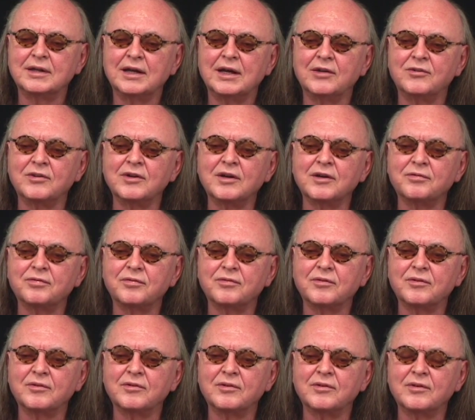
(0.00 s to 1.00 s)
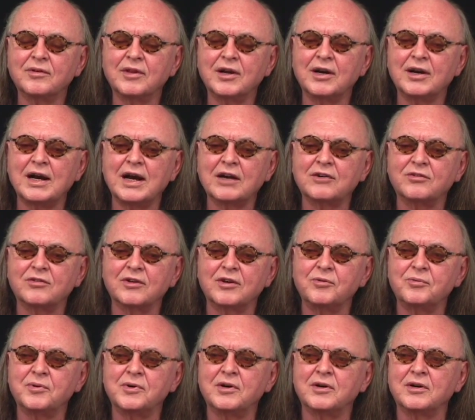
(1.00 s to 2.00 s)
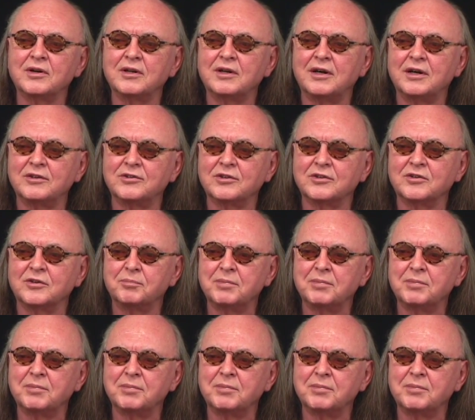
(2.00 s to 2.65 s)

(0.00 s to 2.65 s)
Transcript: as if there actually were a logical